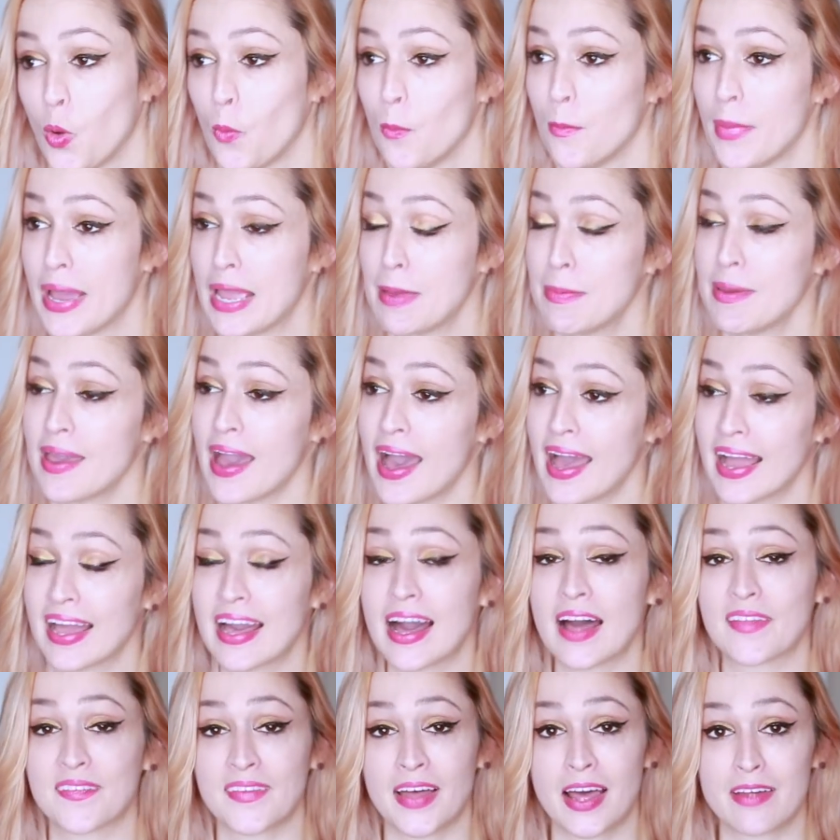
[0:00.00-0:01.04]
Well, maybe I
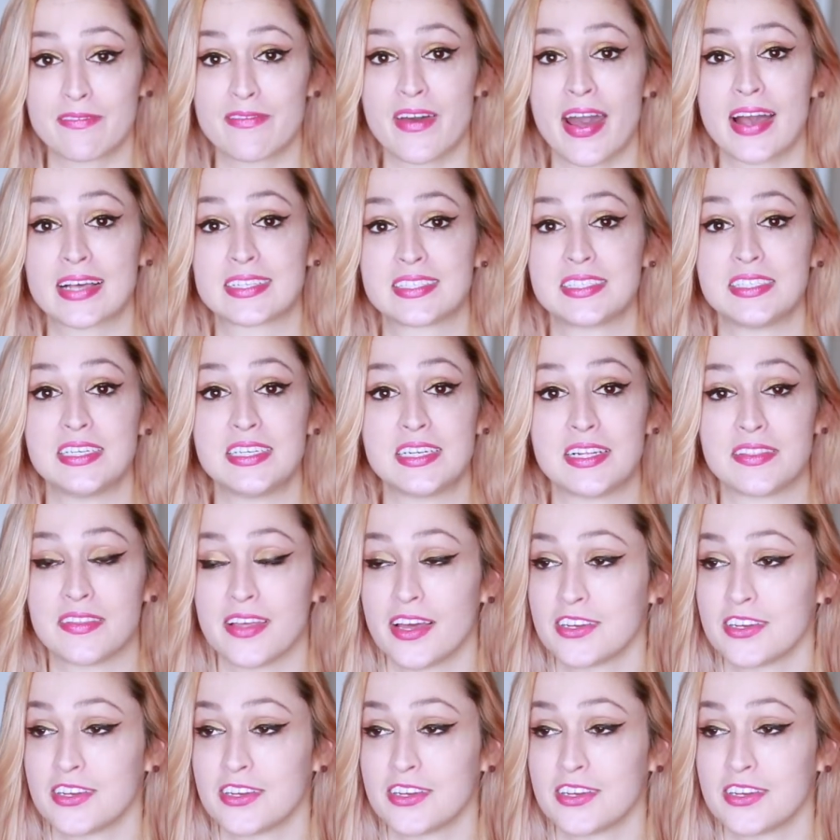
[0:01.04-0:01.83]
got that vaccine and